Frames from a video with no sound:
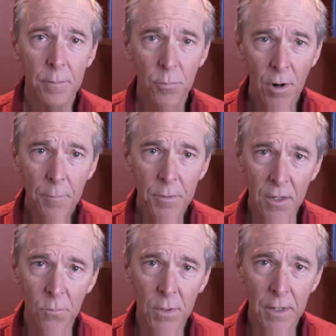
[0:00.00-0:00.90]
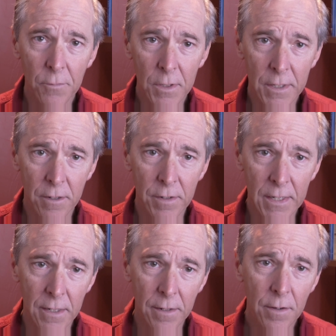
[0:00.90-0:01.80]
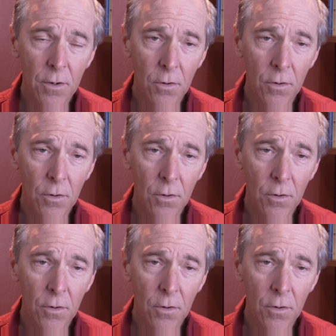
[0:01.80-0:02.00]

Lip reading: promptly when they really are needed.